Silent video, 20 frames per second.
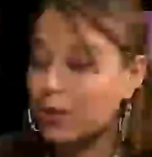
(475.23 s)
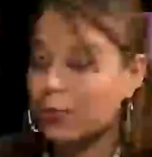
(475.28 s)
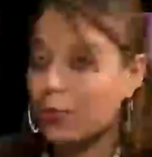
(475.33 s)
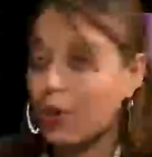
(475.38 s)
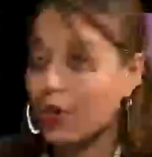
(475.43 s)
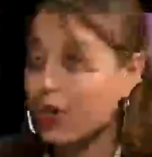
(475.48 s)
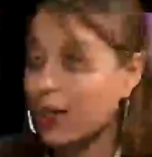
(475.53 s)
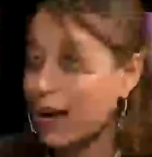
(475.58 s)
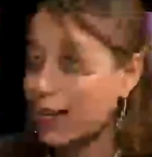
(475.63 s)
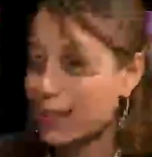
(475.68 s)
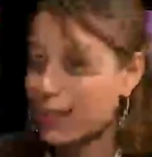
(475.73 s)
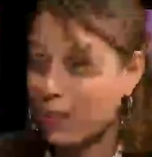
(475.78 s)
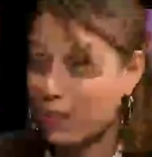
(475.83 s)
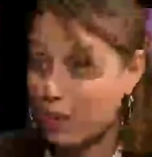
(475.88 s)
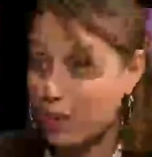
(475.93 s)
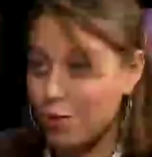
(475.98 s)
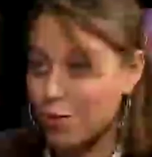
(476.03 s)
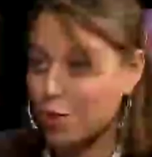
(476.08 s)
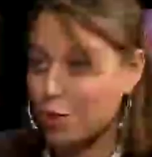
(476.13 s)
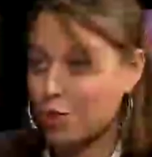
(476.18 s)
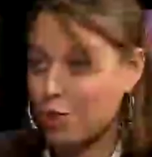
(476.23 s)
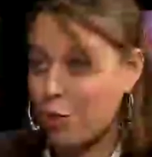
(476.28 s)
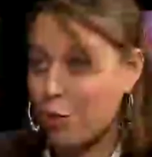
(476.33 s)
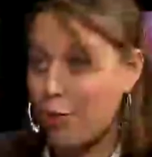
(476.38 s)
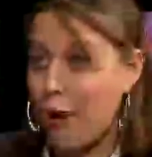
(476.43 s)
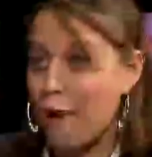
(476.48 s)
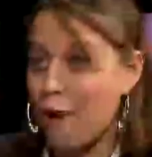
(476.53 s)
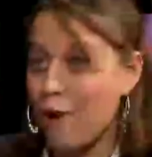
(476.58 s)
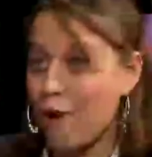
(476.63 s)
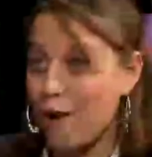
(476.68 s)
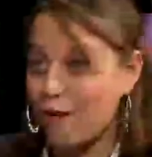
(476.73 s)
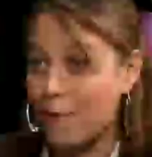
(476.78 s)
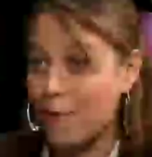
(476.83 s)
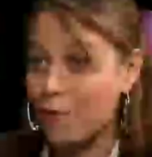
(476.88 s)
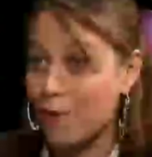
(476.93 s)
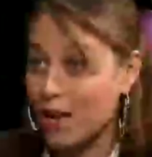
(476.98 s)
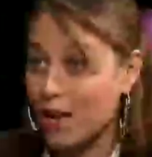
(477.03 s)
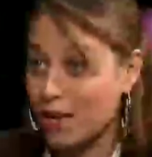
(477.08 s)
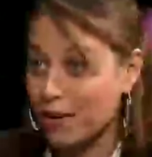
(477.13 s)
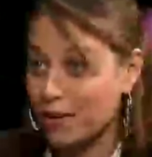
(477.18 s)
is broadcast on numerous low-power
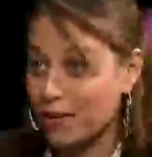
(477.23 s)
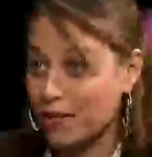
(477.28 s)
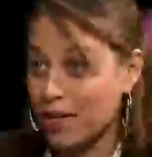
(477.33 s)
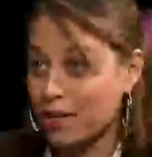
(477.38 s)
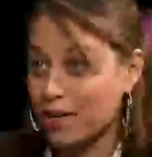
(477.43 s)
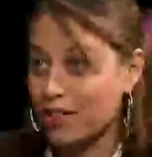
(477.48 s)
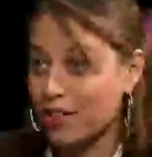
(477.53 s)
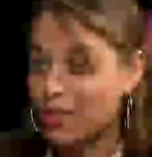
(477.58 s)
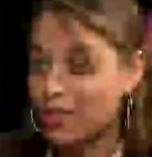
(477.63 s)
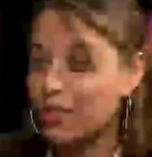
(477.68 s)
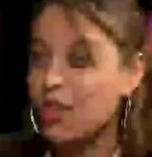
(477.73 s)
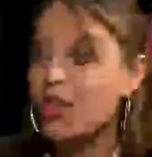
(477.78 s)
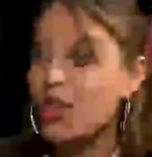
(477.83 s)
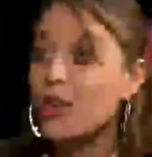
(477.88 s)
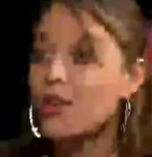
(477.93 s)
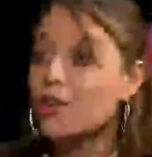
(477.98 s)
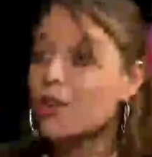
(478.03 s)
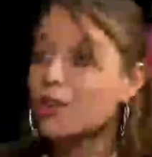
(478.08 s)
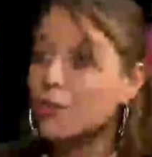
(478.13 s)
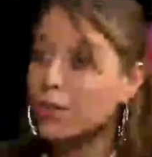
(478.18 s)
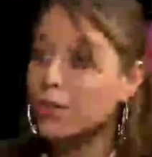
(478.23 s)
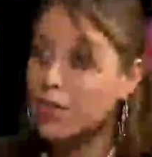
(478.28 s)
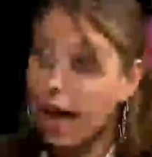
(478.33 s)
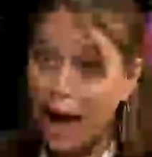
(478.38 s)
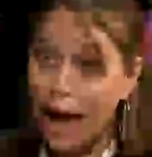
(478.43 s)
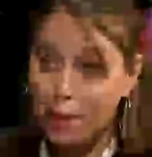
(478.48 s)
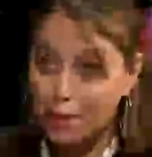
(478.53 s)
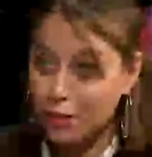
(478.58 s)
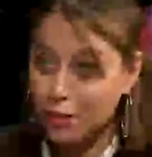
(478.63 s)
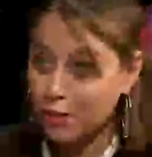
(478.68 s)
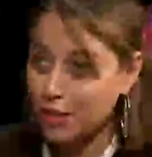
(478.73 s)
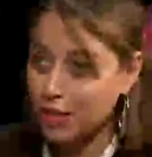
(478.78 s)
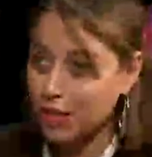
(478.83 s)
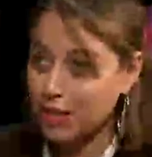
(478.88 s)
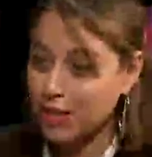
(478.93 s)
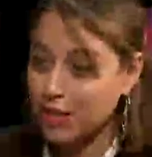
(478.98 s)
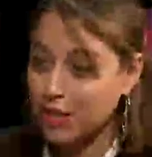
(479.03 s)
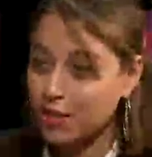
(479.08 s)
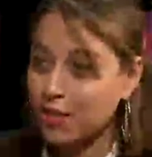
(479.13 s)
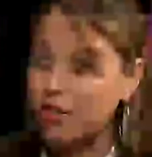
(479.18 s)
FM radio stations. So it's absolutely
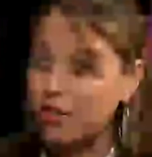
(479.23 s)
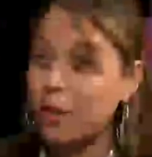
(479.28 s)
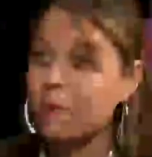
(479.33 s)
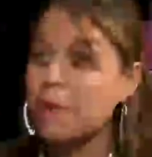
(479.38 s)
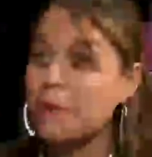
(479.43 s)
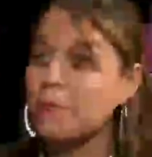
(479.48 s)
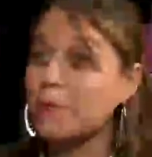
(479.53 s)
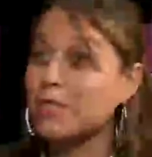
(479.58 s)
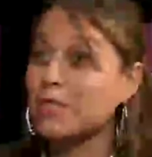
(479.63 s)
essential that people